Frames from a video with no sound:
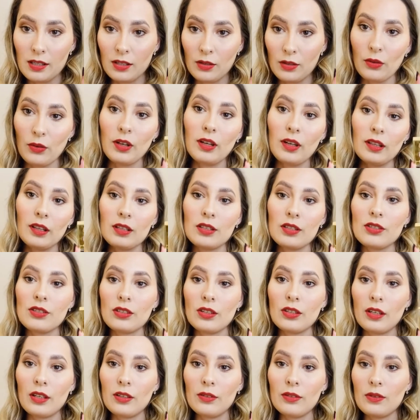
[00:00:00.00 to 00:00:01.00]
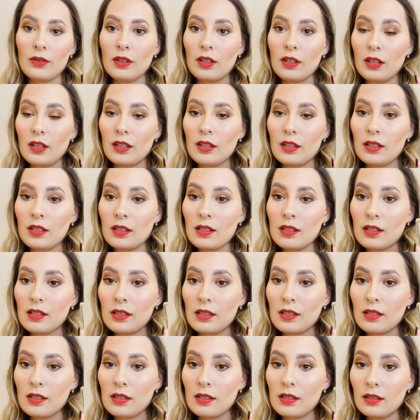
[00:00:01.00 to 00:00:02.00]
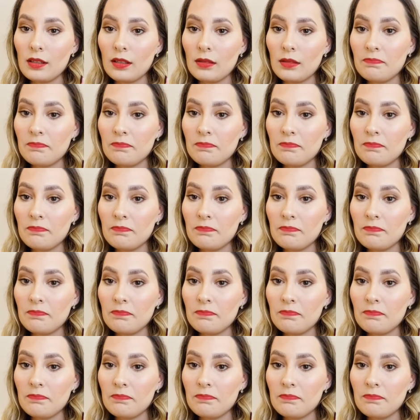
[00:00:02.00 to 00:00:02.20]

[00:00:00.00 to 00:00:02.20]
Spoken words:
in your collection, I don't think this is